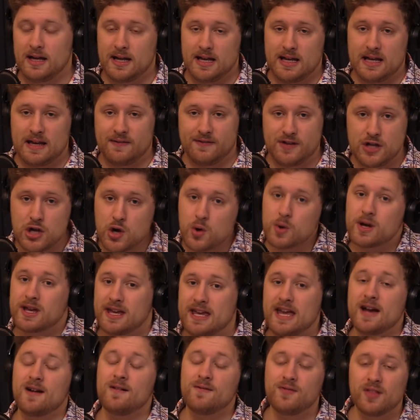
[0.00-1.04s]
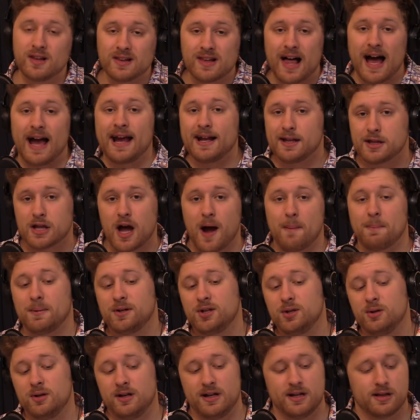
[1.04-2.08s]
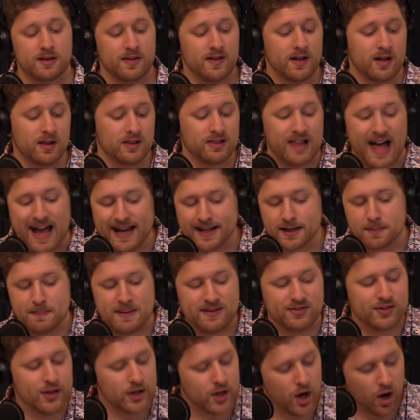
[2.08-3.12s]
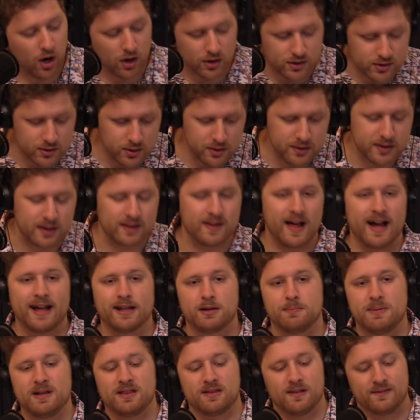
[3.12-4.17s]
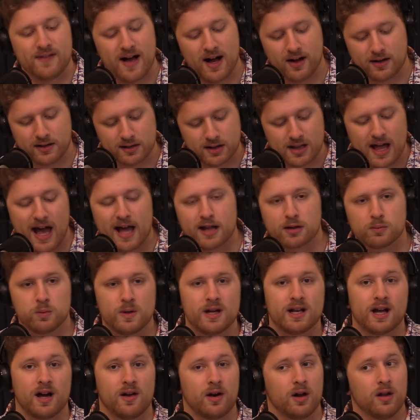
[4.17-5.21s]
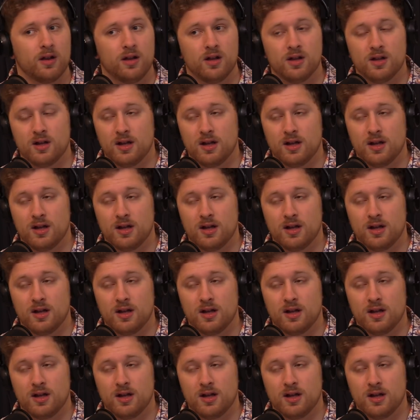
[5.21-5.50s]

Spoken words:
if you give the Lions opportunities, so the Lions beat the Cardinals, the Lions beat the Falcons last week on